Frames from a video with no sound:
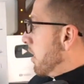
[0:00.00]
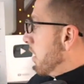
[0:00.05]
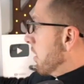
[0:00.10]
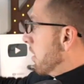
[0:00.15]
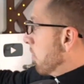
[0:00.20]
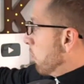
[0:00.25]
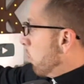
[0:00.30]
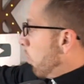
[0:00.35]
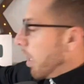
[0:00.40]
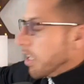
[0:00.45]

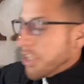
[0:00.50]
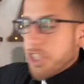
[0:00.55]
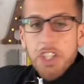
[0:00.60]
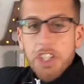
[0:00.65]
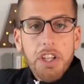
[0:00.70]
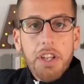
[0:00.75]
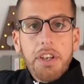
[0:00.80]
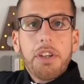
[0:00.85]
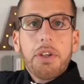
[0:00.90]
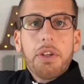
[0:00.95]
watching
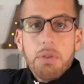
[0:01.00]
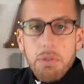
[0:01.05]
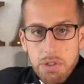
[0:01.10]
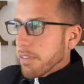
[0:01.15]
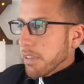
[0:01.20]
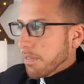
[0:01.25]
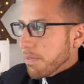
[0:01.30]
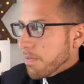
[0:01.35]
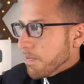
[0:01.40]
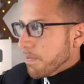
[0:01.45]
the
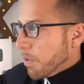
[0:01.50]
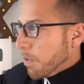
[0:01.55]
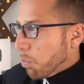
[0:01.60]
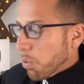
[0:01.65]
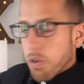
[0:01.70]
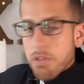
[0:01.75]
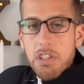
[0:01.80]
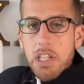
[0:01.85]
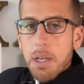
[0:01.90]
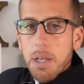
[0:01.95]
news. If the
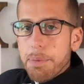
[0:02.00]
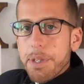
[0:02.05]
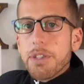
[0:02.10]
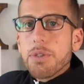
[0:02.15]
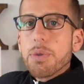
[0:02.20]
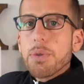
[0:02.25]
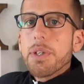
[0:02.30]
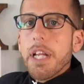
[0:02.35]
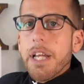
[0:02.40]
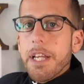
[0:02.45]
world's coming
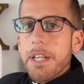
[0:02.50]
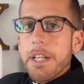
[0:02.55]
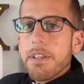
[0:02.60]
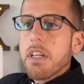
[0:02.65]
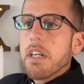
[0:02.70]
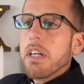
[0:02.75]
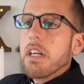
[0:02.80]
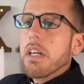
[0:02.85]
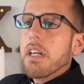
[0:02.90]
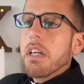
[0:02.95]
to an end,
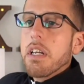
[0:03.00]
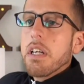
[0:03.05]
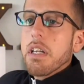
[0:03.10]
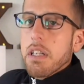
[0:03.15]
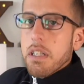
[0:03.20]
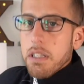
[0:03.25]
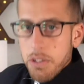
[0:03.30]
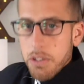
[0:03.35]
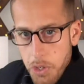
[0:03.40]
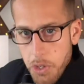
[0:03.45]

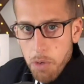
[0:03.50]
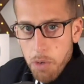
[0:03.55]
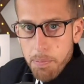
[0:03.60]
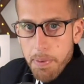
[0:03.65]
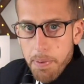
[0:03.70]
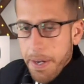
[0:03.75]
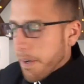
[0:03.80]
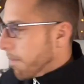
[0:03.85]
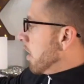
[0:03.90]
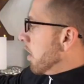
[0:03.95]
you'll know
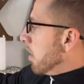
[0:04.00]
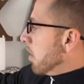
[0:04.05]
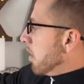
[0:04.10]
about it.